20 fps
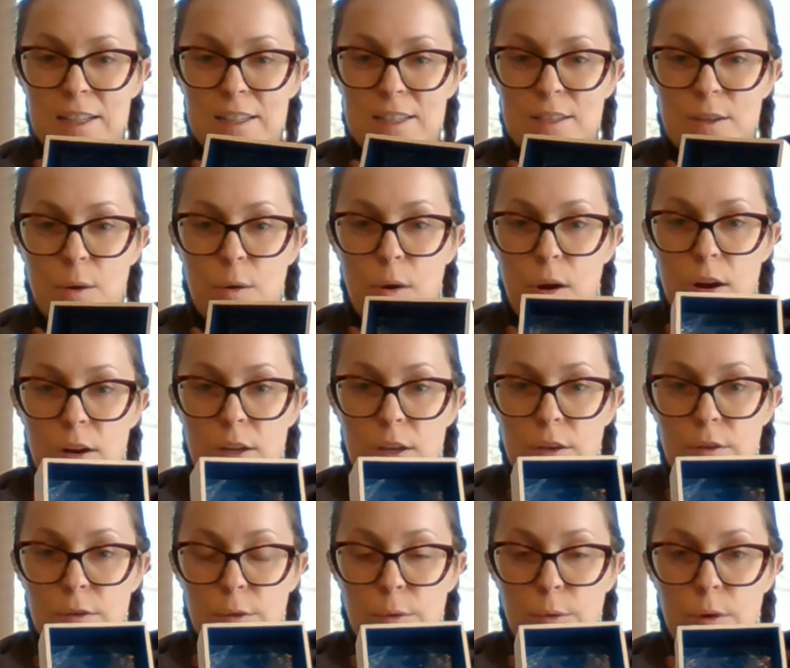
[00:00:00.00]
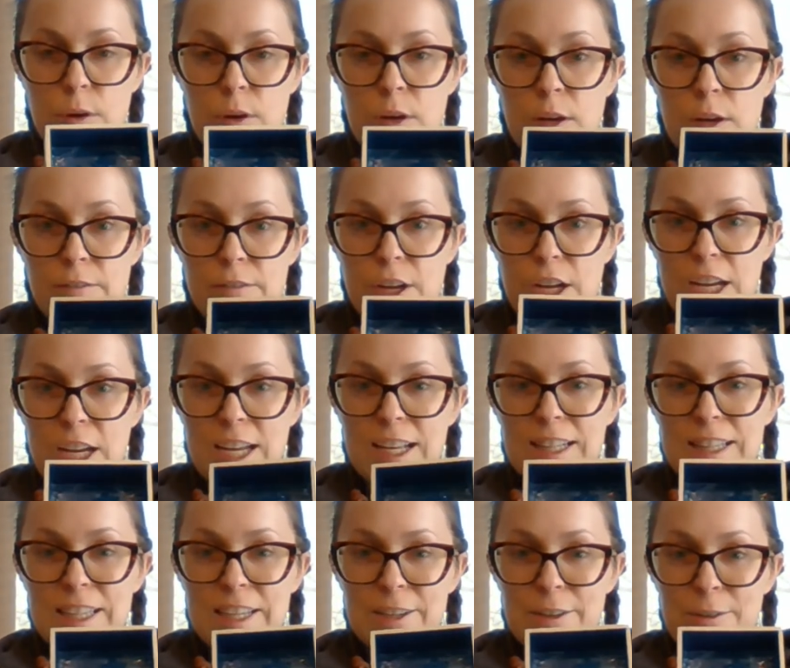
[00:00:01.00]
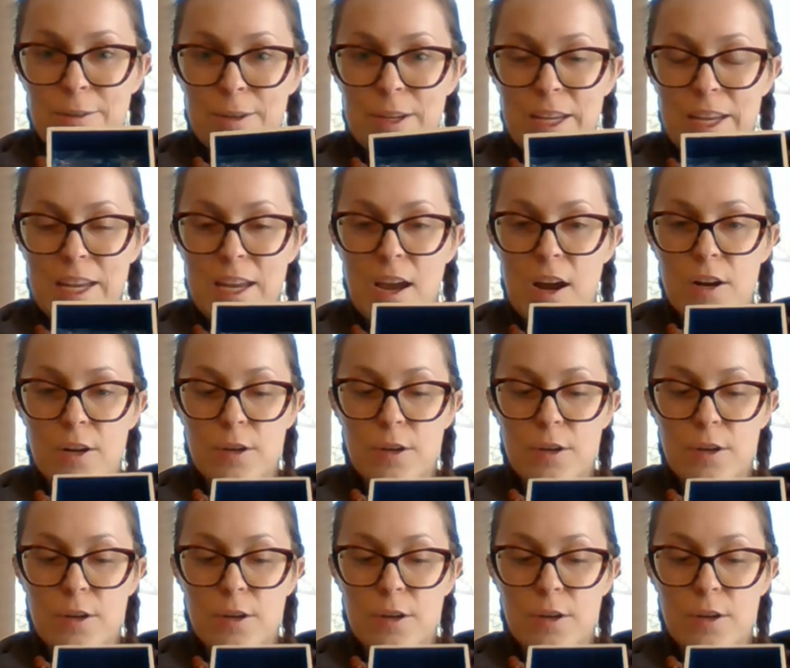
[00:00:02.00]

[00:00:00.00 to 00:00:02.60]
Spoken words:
So are you very glittery?